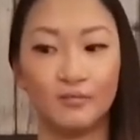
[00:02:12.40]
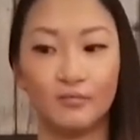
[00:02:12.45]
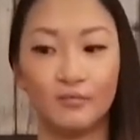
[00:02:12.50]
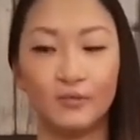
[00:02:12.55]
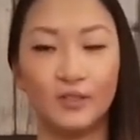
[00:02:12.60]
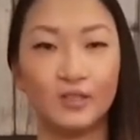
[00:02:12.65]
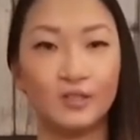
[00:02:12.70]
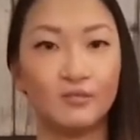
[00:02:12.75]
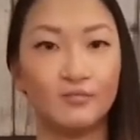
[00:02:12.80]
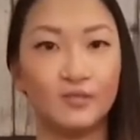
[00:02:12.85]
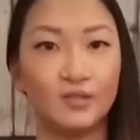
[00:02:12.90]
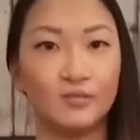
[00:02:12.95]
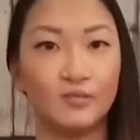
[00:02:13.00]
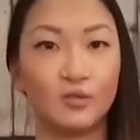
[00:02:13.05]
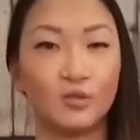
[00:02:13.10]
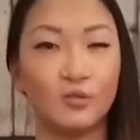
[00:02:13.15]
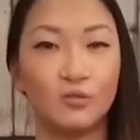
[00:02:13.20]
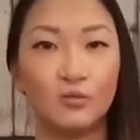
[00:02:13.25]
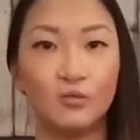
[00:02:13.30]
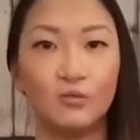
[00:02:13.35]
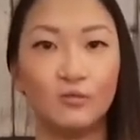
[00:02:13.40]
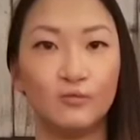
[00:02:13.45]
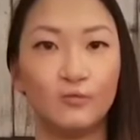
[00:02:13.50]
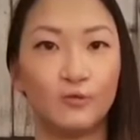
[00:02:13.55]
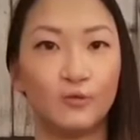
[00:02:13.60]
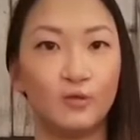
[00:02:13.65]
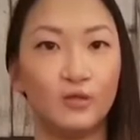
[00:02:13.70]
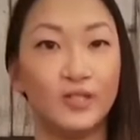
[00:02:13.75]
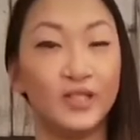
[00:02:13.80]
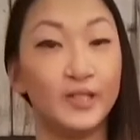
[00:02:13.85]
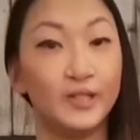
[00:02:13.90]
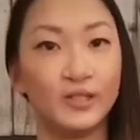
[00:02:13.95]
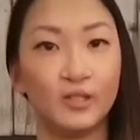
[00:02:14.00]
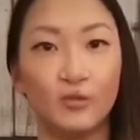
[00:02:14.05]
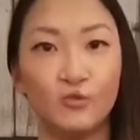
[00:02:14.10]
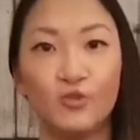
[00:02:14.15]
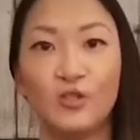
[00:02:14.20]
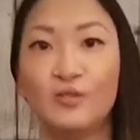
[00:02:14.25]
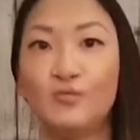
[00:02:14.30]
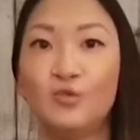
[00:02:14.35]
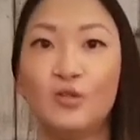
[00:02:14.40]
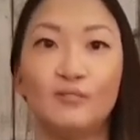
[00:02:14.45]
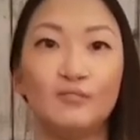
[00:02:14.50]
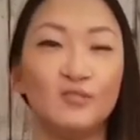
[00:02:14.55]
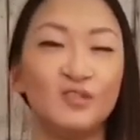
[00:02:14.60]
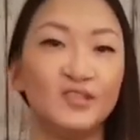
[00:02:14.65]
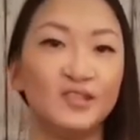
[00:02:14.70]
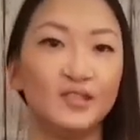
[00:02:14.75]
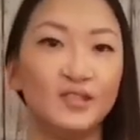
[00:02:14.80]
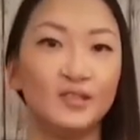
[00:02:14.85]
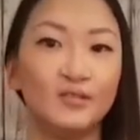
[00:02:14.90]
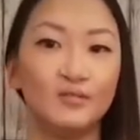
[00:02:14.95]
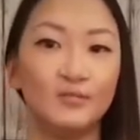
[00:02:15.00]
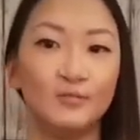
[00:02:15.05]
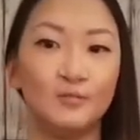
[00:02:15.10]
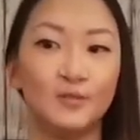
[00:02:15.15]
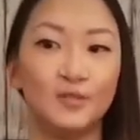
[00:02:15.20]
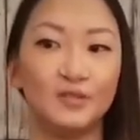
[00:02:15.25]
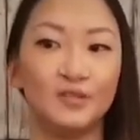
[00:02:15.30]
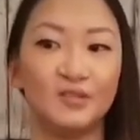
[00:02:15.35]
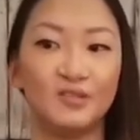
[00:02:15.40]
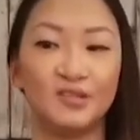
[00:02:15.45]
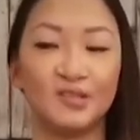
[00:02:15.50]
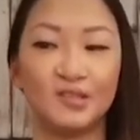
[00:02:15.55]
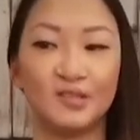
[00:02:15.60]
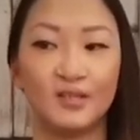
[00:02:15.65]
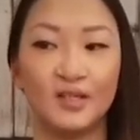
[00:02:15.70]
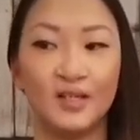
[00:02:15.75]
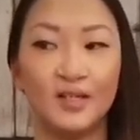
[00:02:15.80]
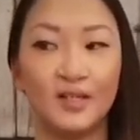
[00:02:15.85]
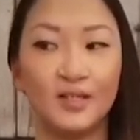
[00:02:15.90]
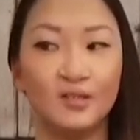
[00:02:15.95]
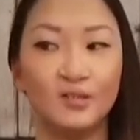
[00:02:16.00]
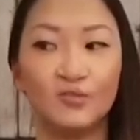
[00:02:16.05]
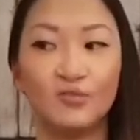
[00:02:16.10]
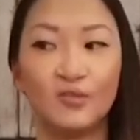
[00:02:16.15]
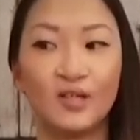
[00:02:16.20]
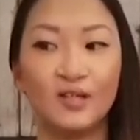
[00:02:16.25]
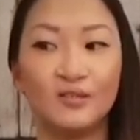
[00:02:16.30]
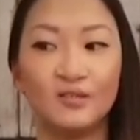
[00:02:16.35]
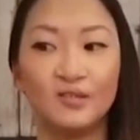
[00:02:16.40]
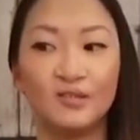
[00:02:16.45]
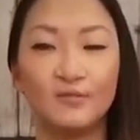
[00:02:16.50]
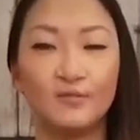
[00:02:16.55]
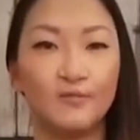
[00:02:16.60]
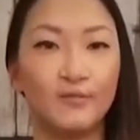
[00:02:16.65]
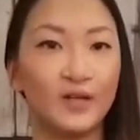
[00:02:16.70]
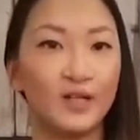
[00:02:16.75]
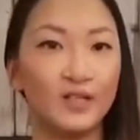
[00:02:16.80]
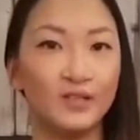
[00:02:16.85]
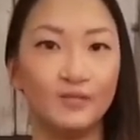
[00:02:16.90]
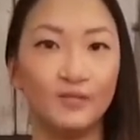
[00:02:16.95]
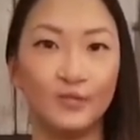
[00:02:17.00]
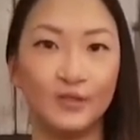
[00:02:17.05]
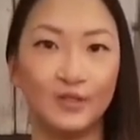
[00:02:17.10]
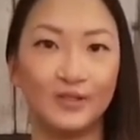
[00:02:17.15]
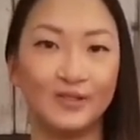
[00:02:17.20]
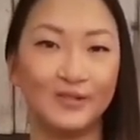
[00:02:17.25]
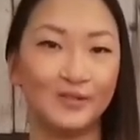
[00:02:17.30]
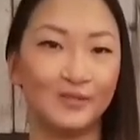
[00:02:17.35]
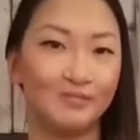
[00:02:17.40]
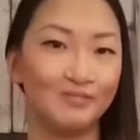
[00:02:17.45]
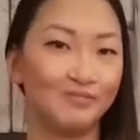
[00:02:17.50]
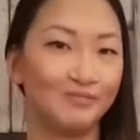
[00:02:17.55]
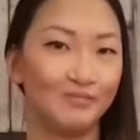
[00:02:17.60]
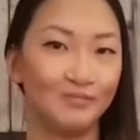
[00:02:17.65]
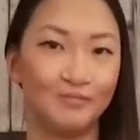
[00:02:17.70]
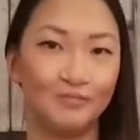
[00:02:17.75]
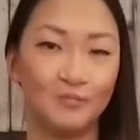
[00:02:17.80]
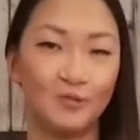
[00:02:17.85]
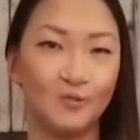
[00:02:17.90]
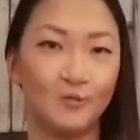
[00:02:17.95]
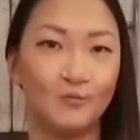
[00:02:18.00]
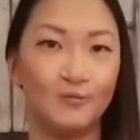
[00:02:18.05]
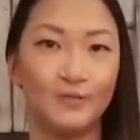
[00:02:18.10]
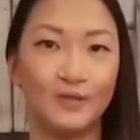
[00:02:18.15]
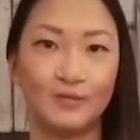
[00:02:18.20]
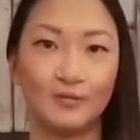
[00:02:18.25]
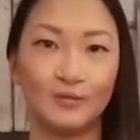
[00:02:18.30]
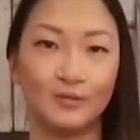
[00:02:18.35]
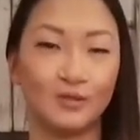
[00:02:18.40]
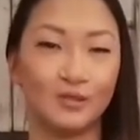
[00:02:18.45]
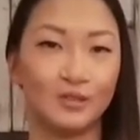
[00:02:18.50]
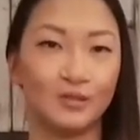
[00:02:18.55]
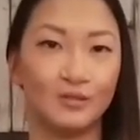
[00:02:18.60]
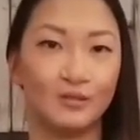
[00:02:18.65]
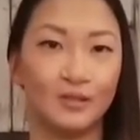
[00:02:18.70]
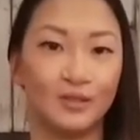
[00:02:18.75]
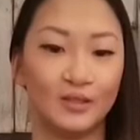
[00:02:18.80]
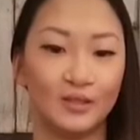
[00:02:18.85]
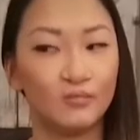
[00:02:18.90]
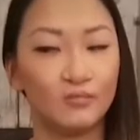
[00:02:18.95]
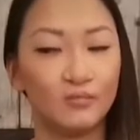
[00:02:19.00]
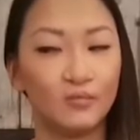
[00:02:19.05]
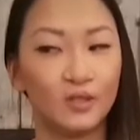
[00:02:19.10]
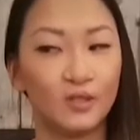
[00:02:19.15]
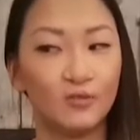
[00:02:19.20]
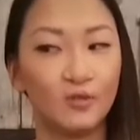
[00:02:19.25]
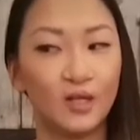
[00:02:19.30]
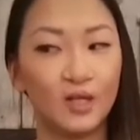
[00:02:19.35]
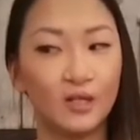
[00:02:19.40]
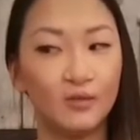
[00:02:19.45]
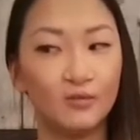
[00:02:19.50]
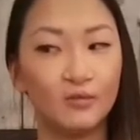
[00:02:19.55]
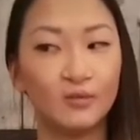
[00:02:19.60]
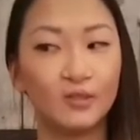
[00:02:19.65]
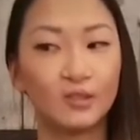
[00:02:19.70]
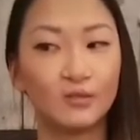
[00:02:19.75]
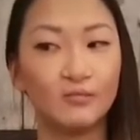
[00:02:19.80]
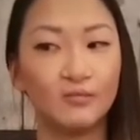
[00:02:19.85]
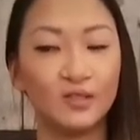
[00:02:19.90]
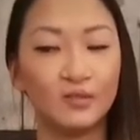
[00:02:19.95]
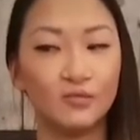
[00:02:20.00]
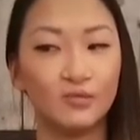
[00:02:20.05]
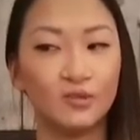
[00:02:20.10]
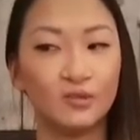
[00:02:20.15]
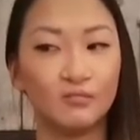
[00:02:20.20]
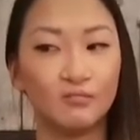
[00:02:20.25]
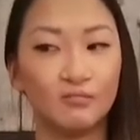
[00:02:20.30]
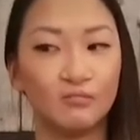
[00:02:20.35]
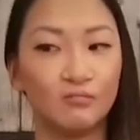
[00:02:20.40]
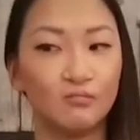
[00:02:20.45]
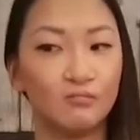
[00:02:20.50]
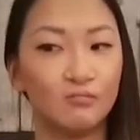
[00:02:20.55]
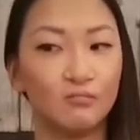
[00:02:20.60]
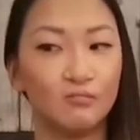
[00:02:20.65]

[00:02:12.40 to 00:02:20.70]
recommend G.O.A.L for any other adoptee who is trying to find their birth family. I will highly recommend them